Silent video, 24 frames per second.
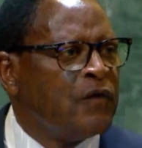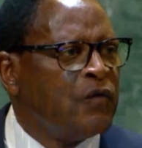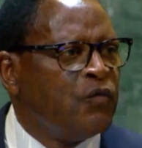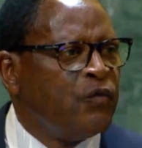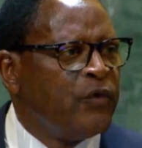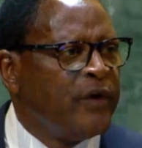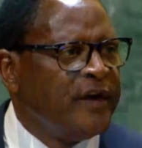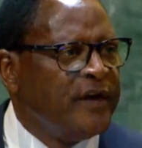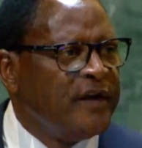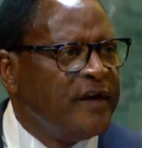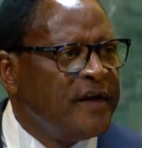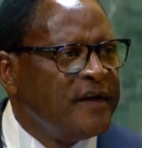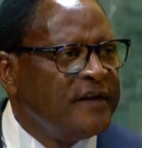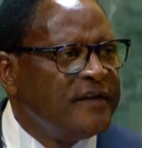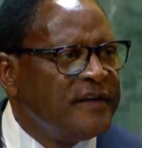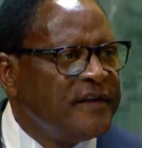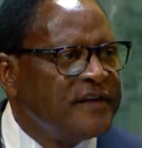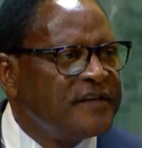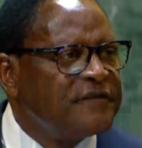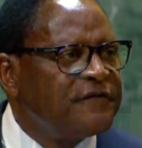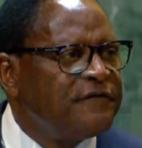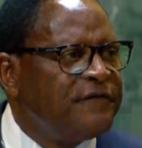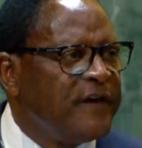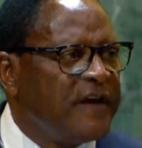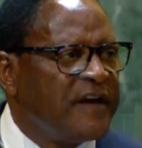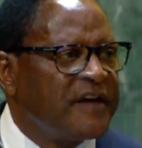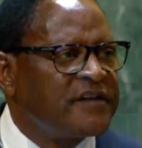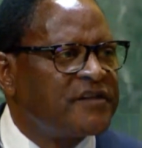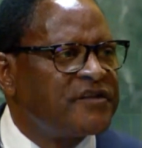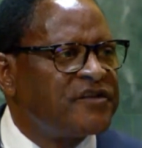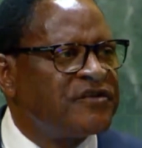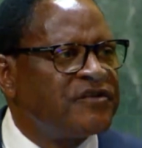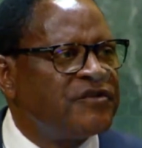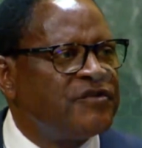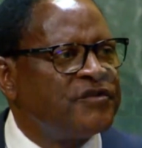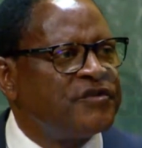We need this
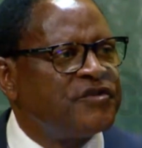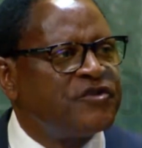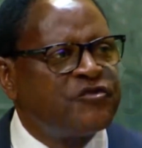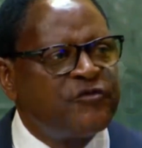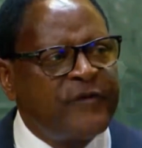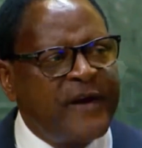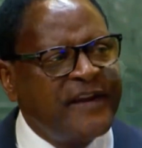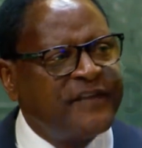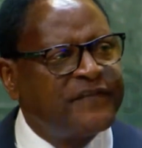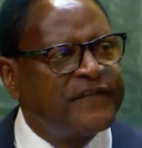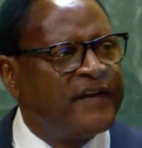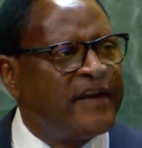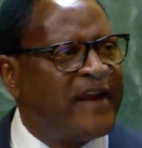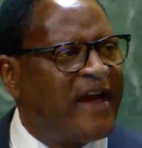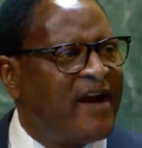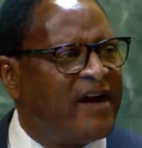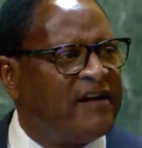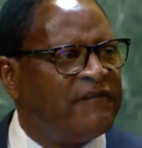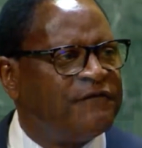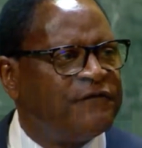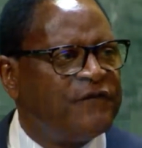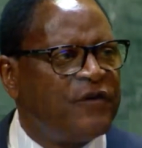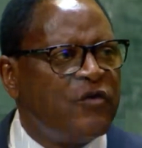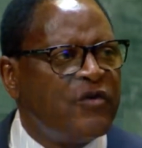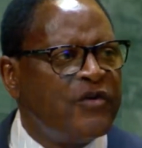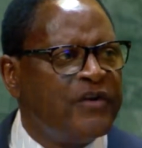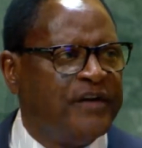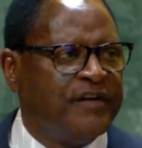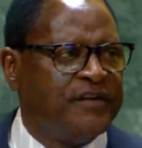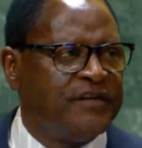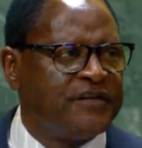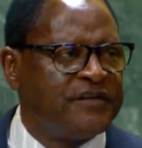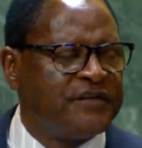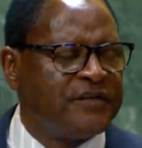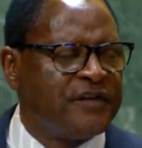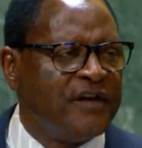fix to strengthen our
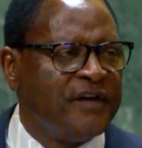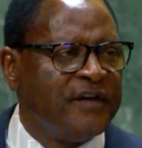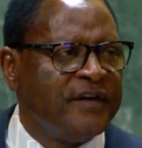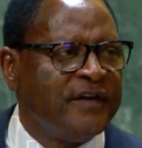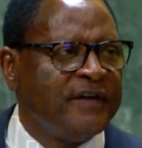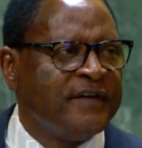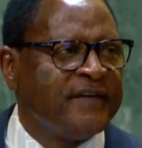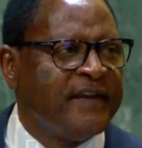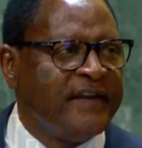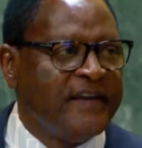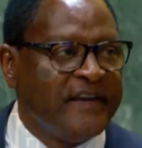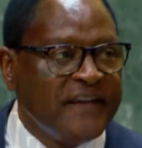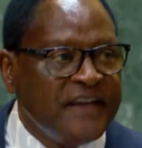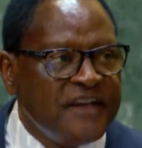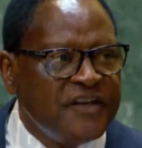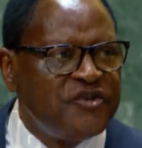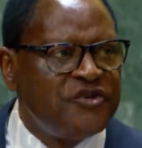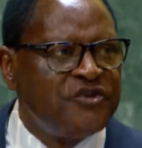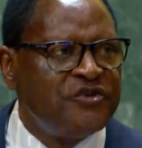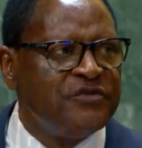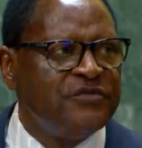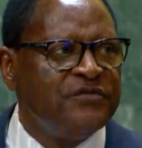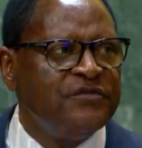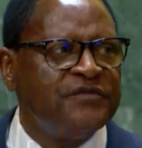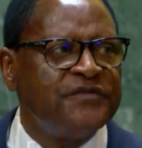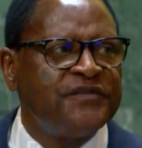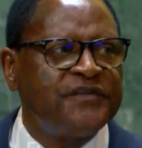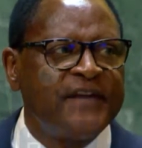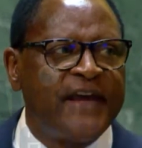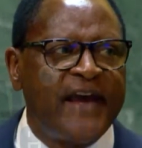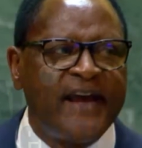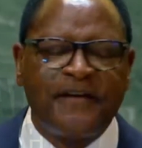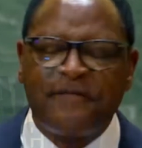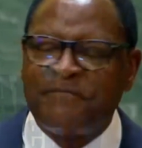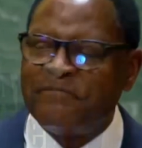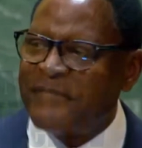voice on the issues
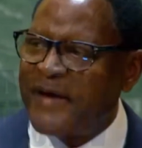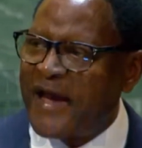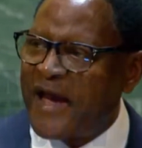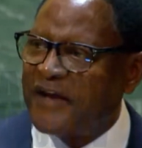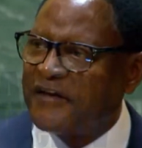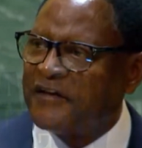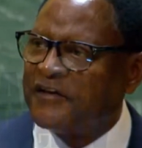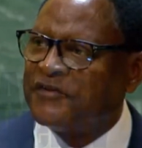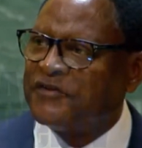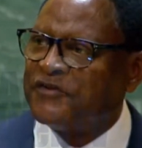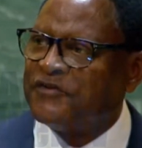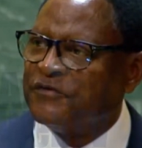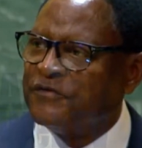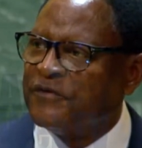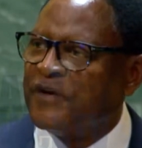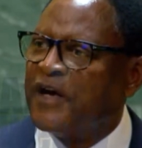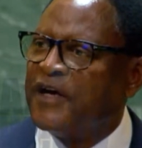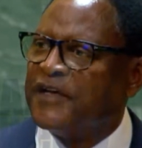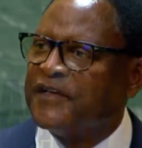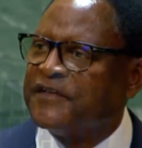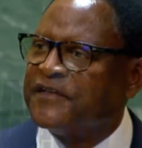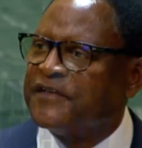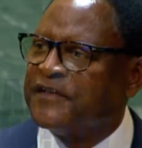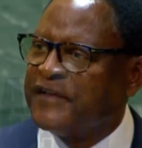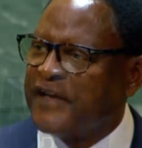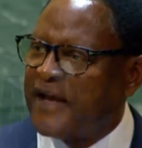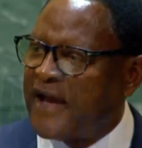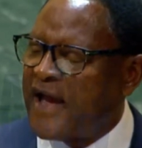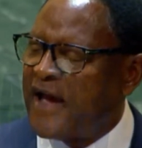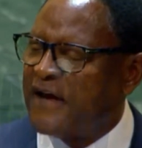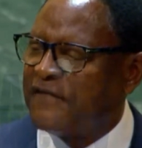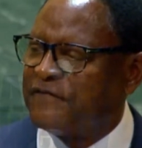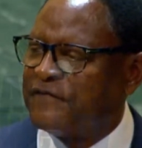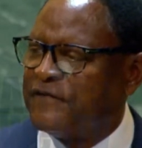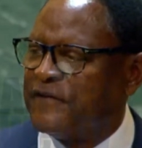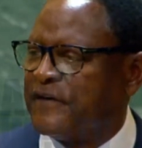that matter to us in
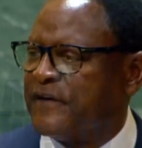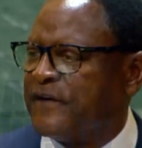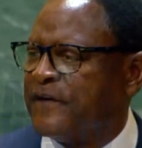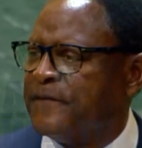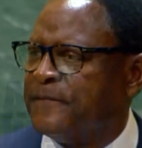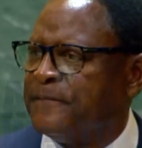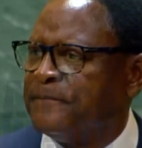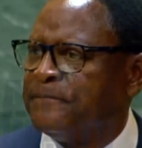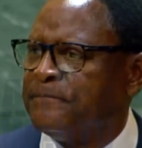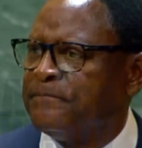Africa.